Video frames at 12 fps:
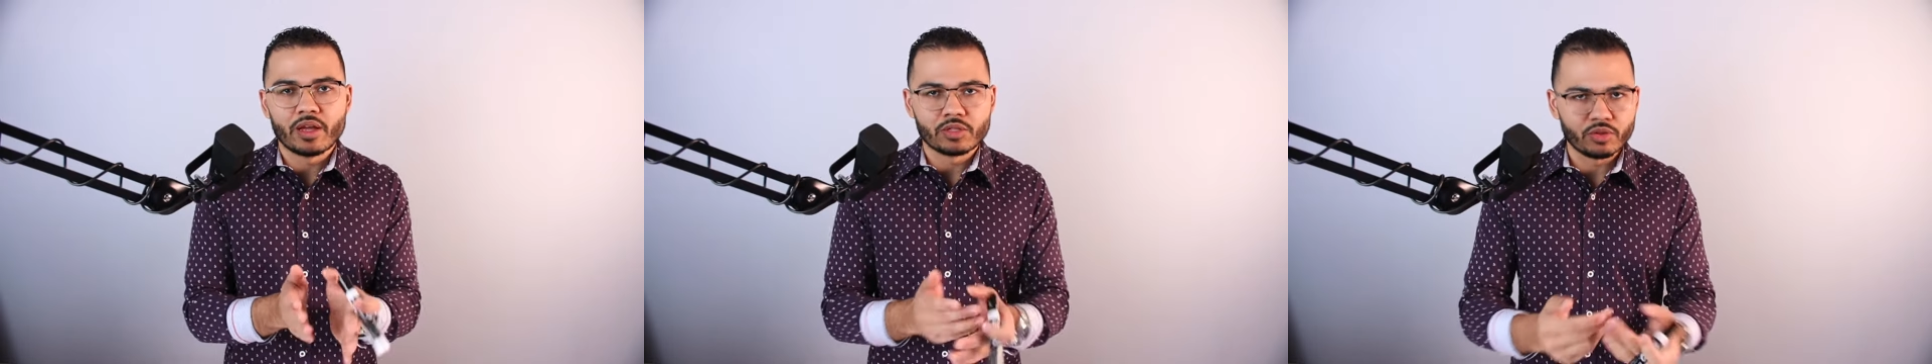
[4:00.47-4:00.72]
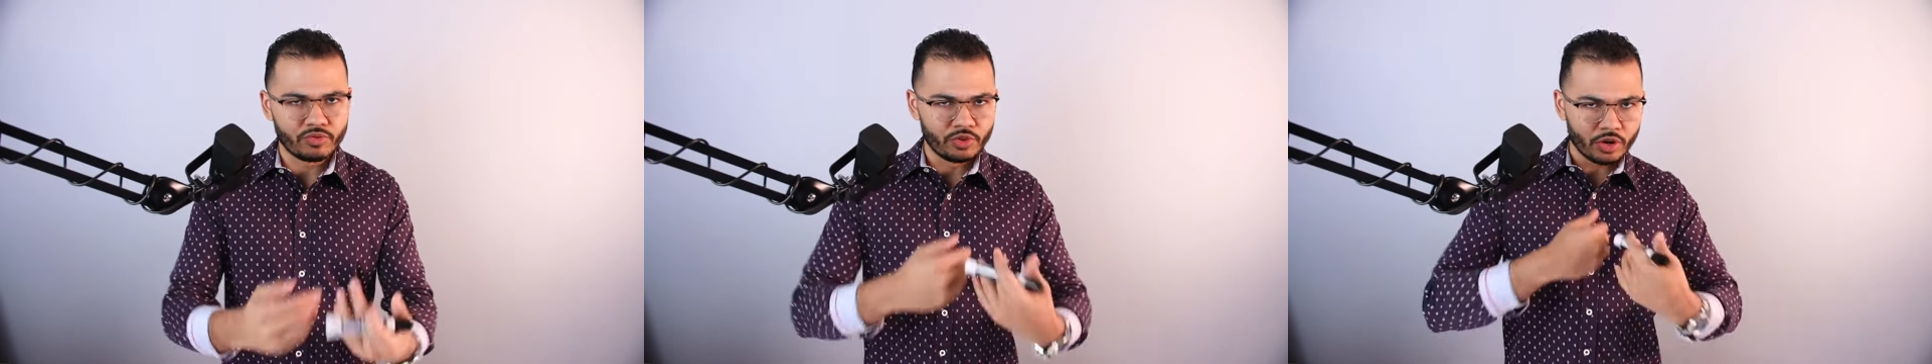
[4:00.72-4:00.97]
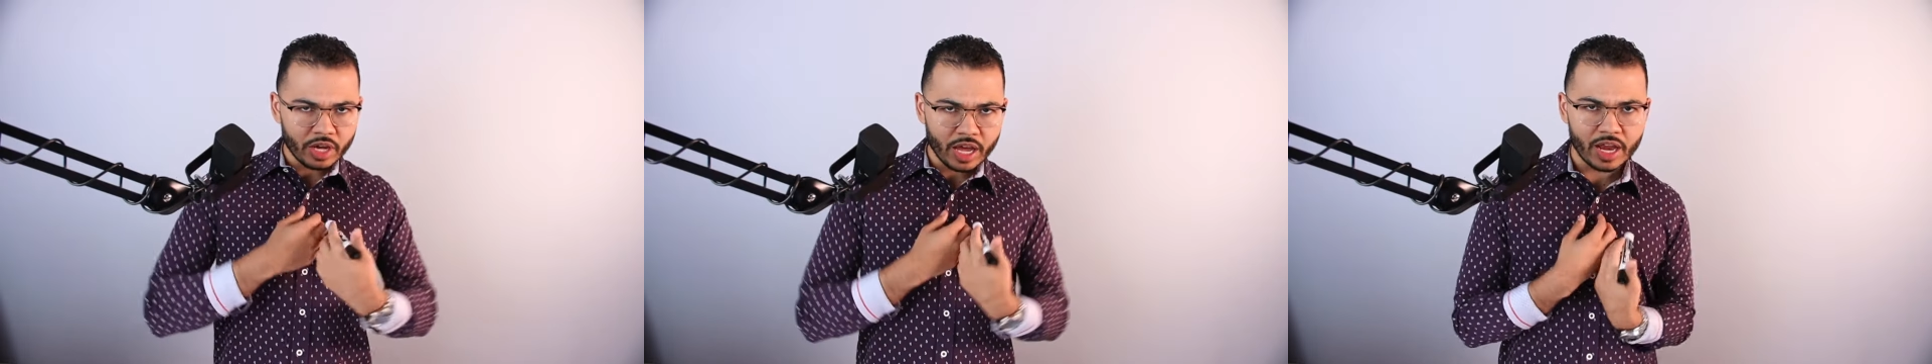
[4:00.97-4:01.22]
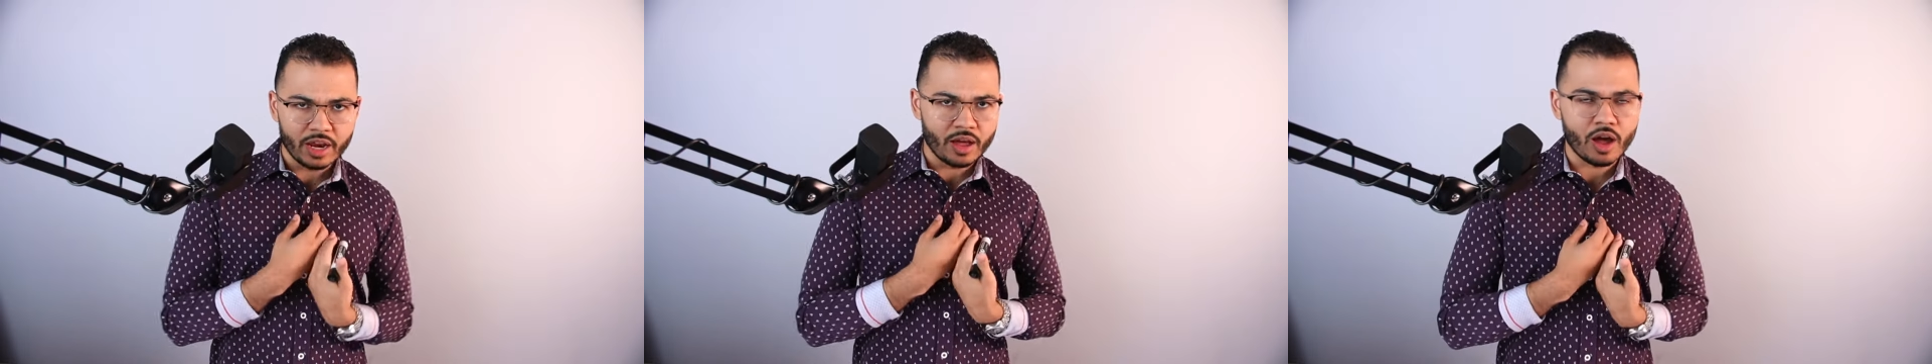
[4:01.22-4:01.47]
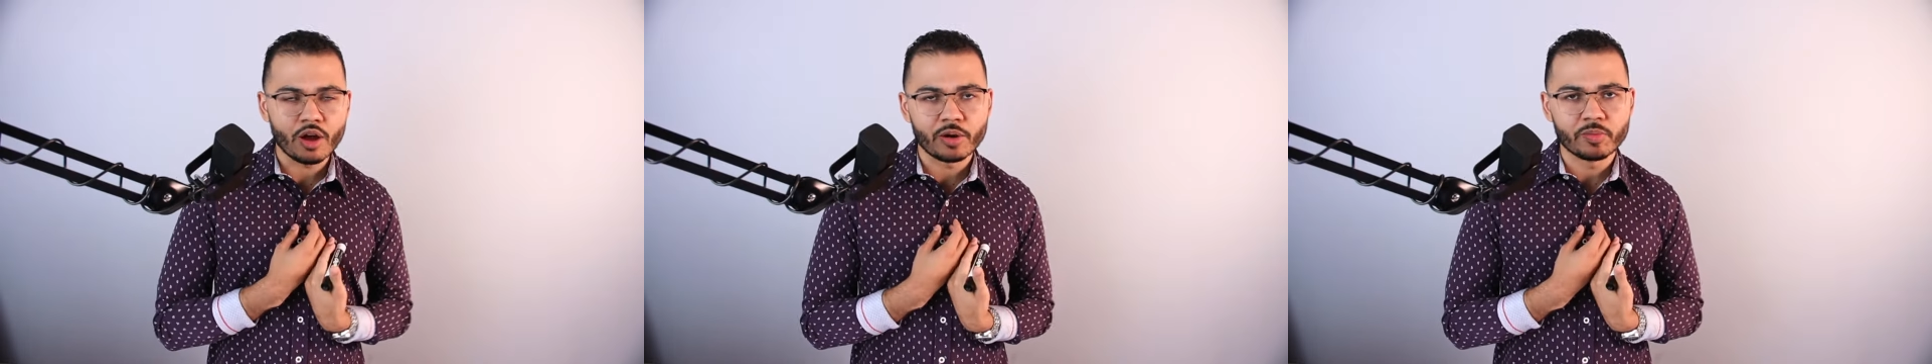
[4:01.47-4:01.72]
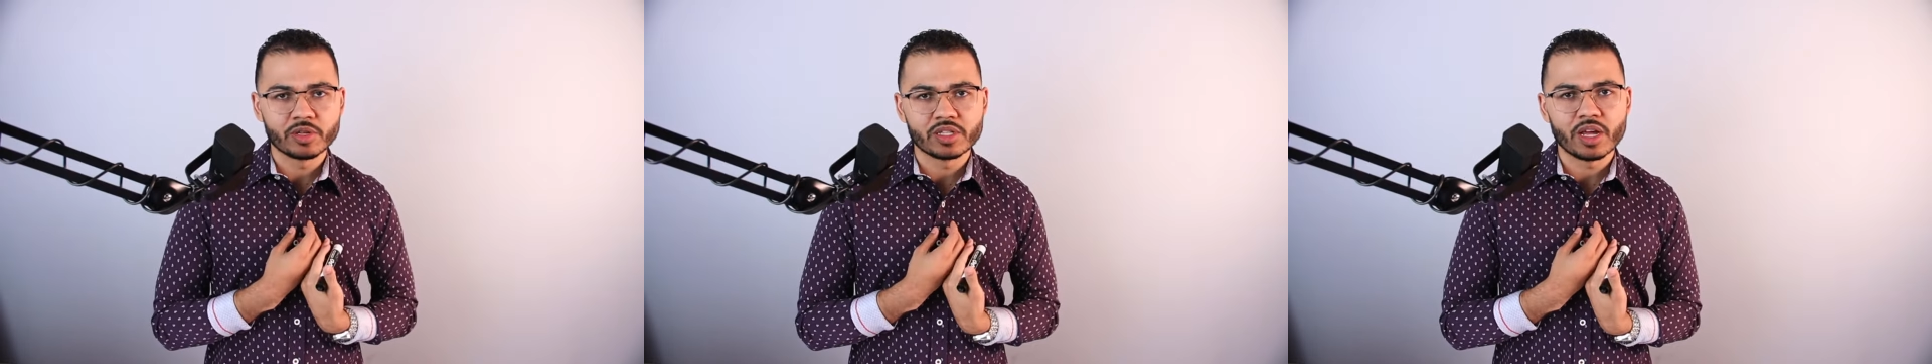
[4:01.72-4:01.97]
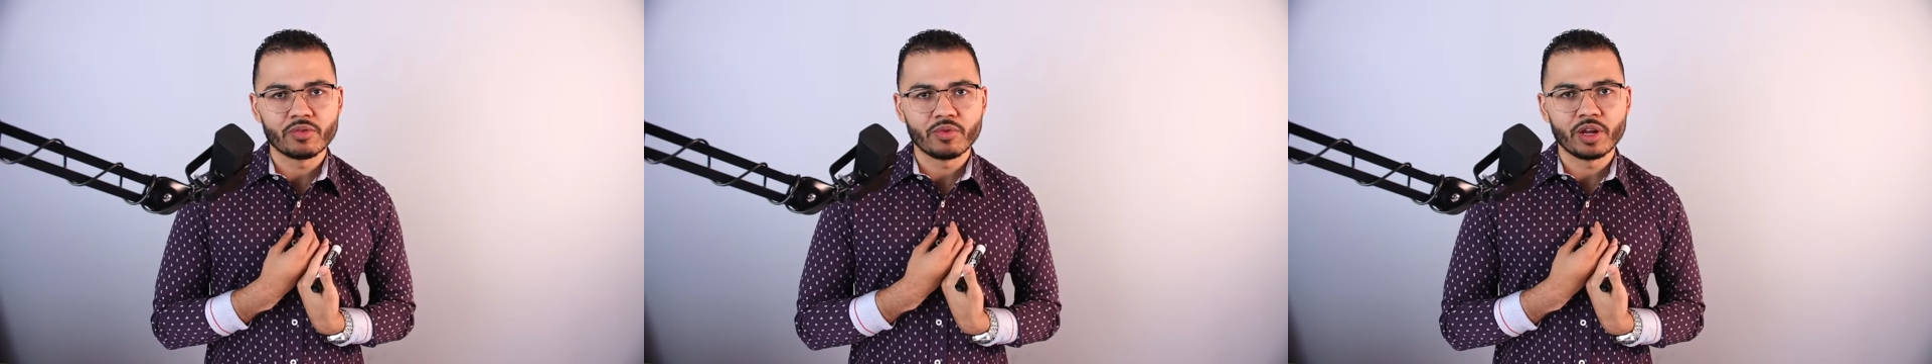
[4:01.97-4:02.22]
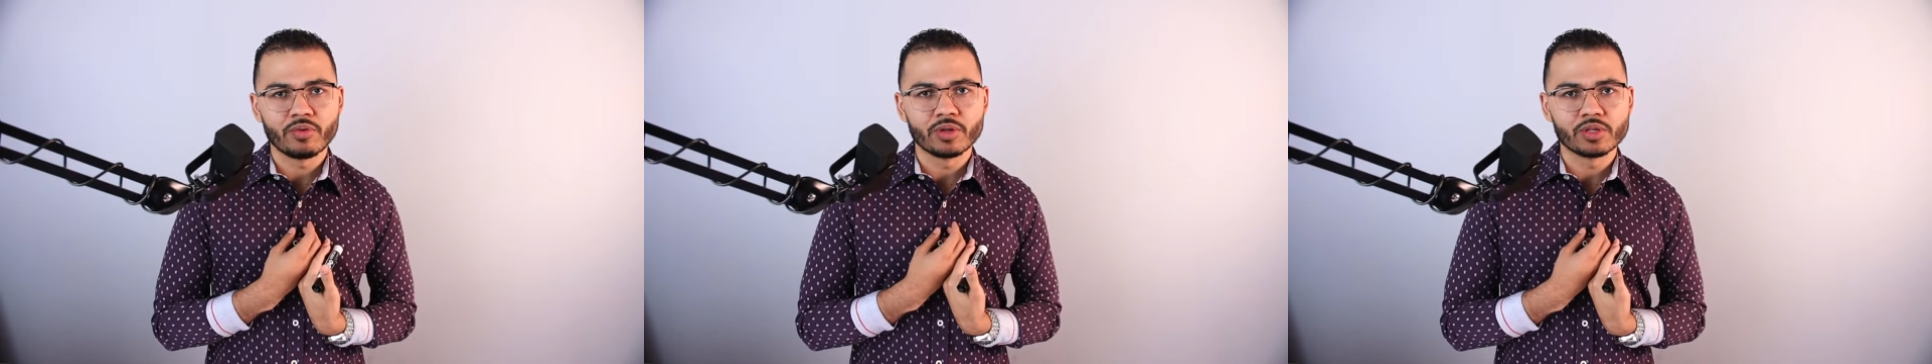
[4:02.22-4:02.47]
So if you're getting a hundred percent
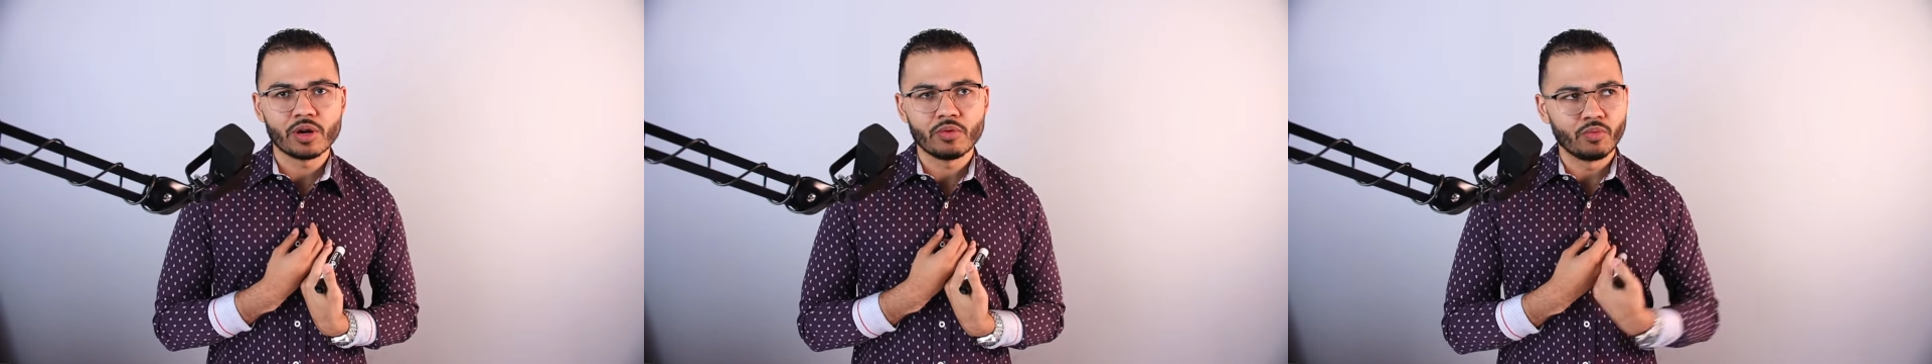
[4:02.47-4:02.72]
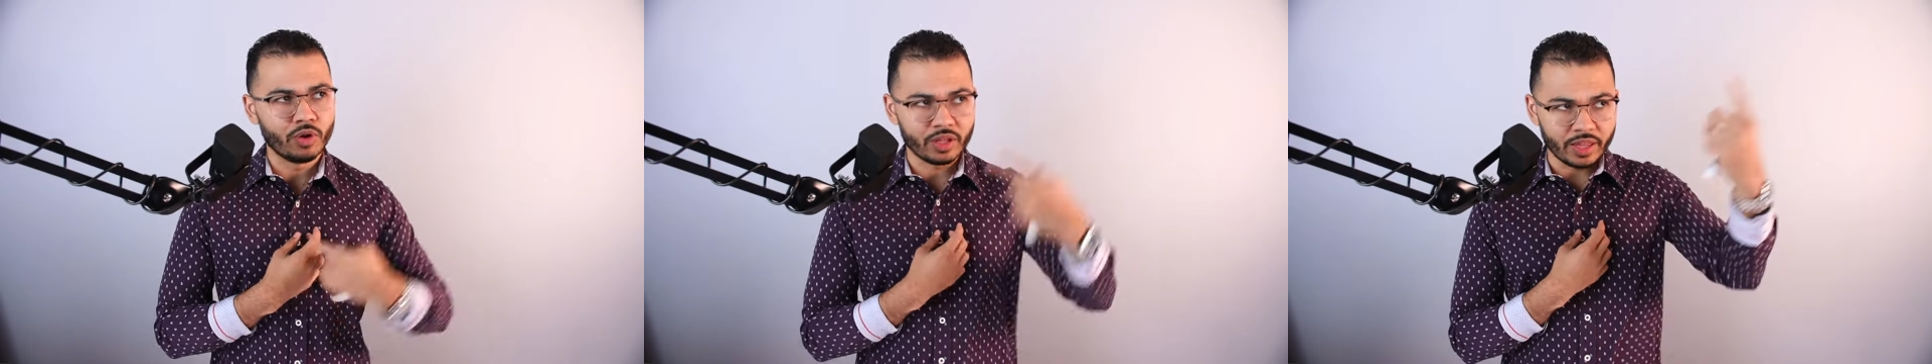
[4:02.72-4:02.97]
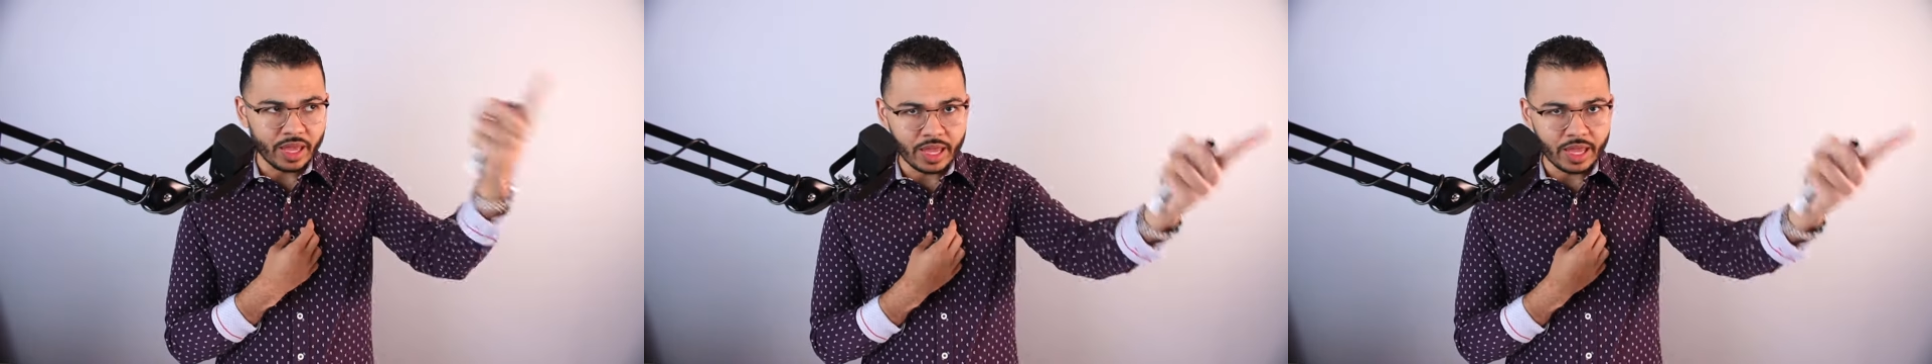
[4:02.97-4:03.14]
rate of return, what are they